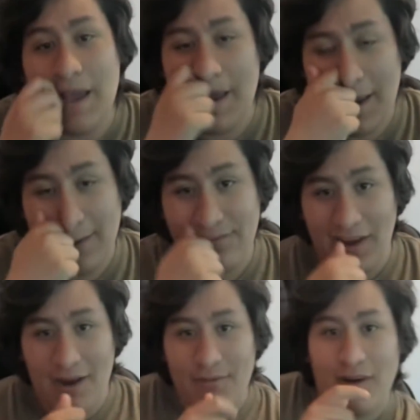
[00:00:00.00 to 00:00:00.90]
if
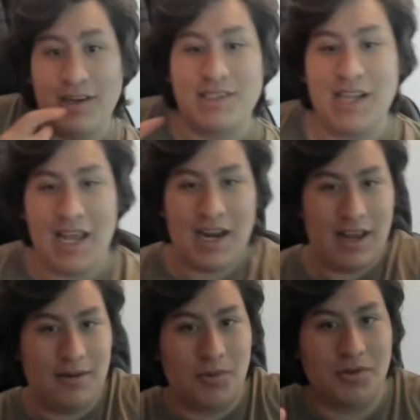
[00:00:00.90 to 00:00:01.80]
I want an
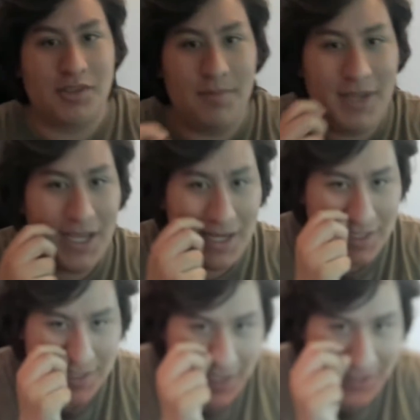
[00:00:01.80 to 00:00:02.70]
animal to be an
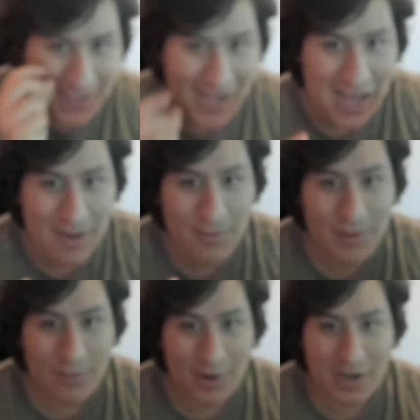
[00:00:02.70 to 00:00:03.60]
assassin, I would
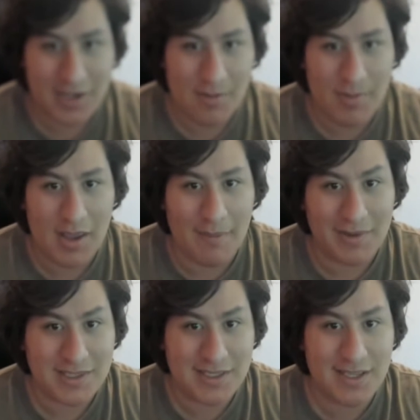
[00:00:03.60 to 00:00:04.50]
want it to be a
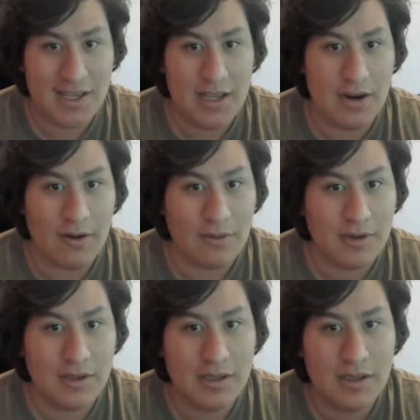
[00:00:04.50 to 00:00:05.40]
mosquito,
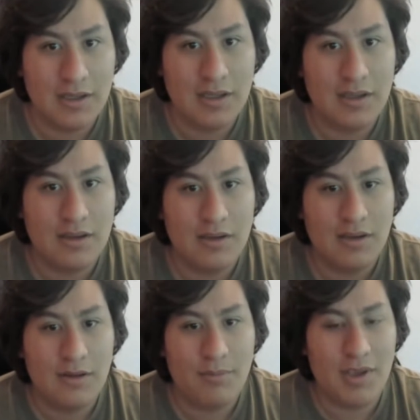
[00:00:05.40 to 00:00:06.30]

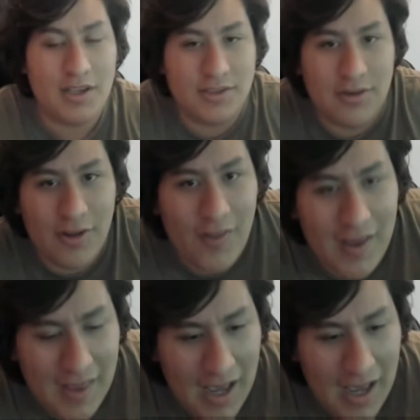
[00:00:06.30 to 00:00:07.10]
because you know, like that